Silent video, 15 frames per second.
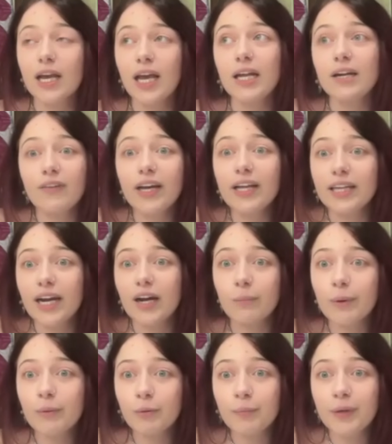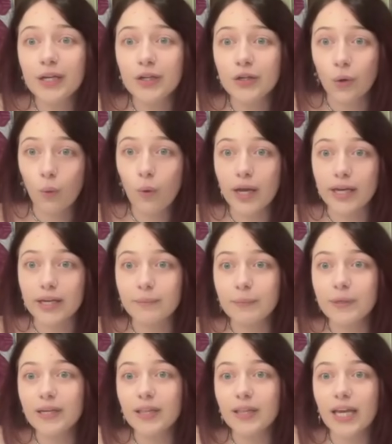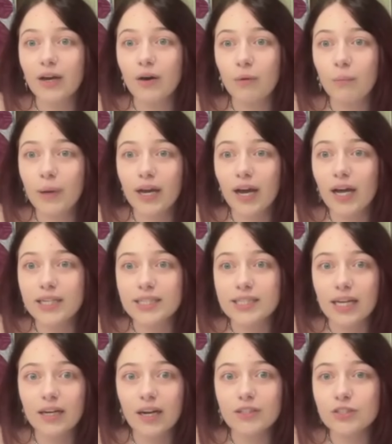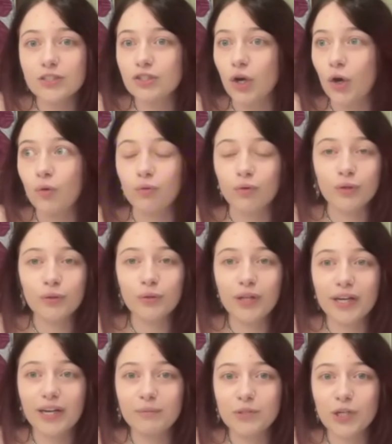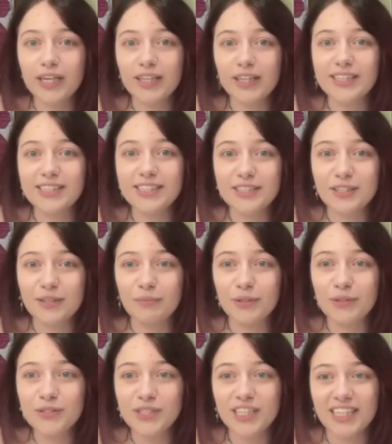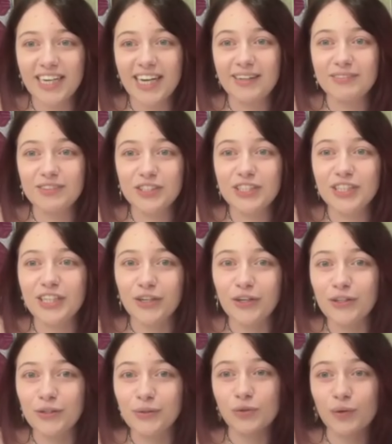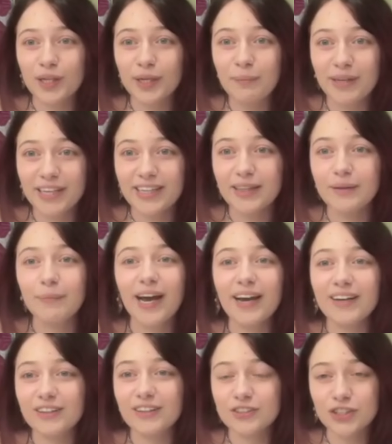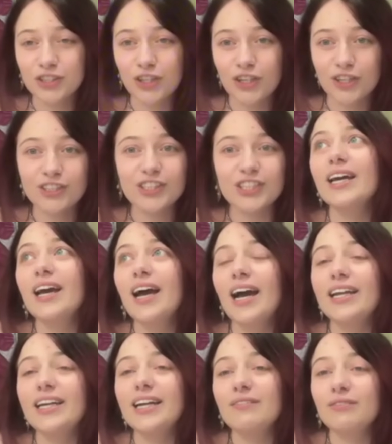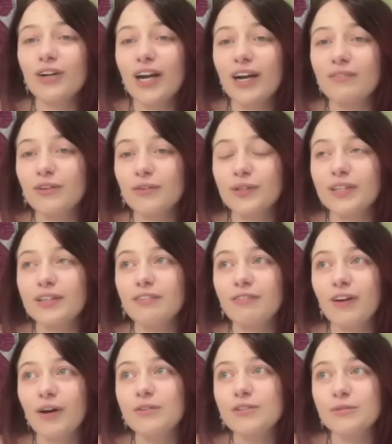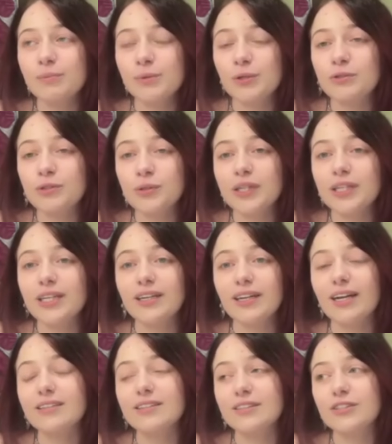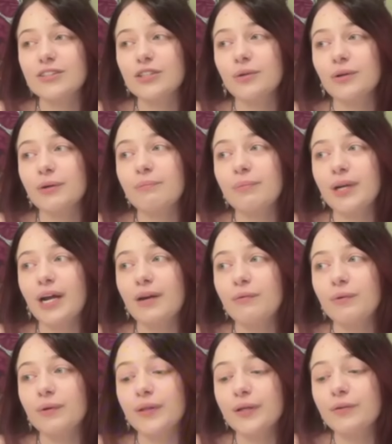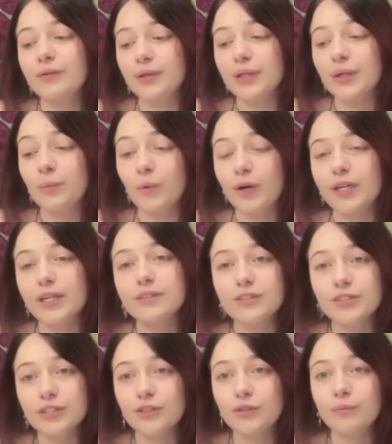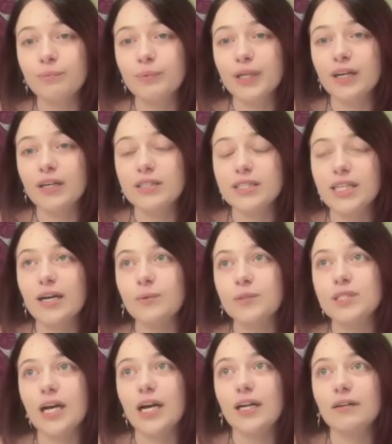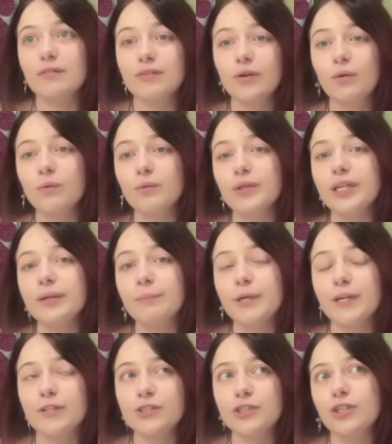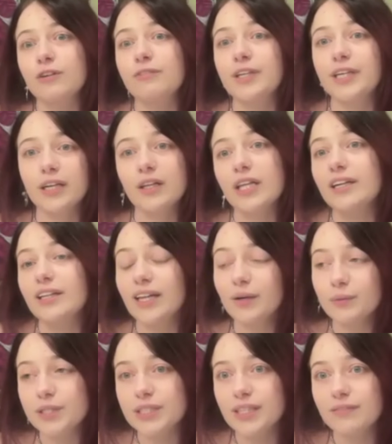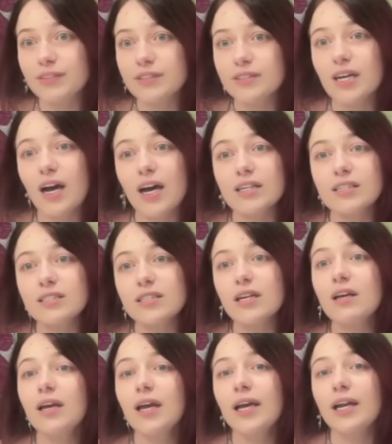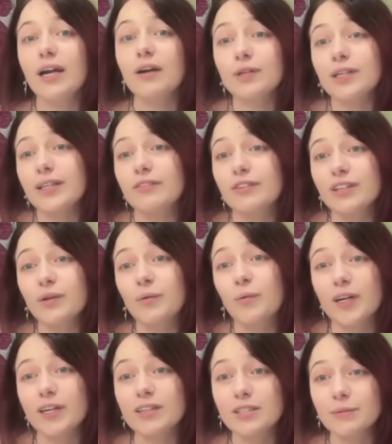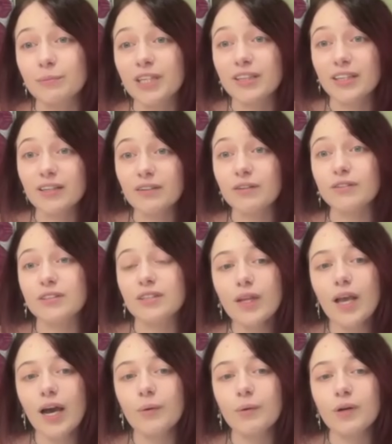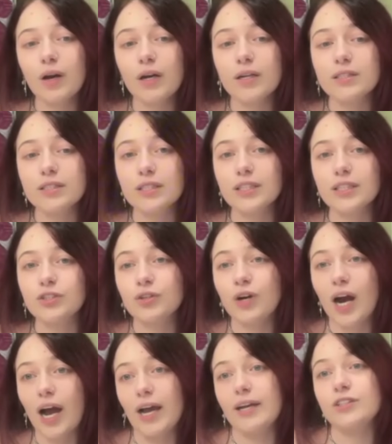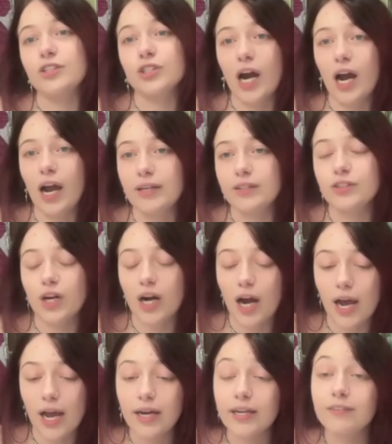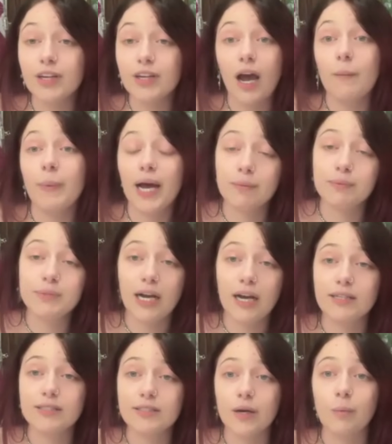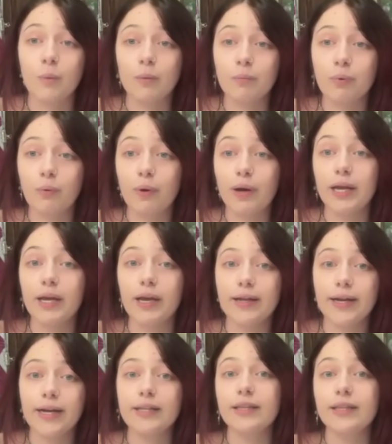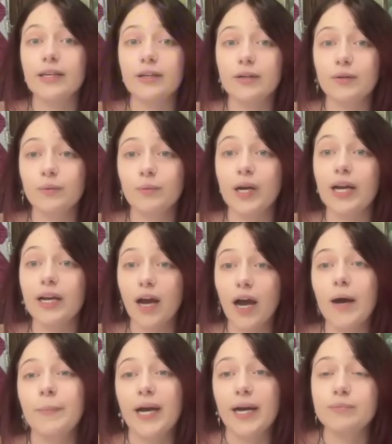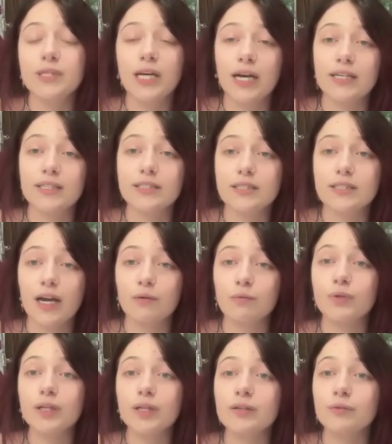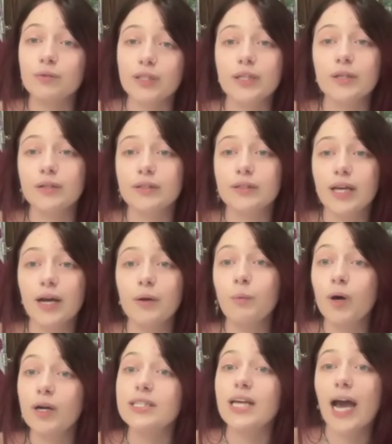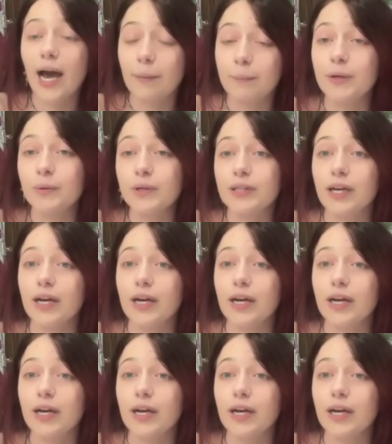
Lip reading: And if anything, I remember being annoyed, being like, oh my God, is that not so rude? Like, I'm trying to listen to the music and I just hear you screaming in the back of the church. I never ever really felt spiritually connected to it, but I really, really wanted to because that was kind of the only picture of healing that was given to us. And I really, really wanted to be healed. I would constantly try and try and try. I even got baptized at one point. And I think when I got baptized, I really, really, I was happy with it.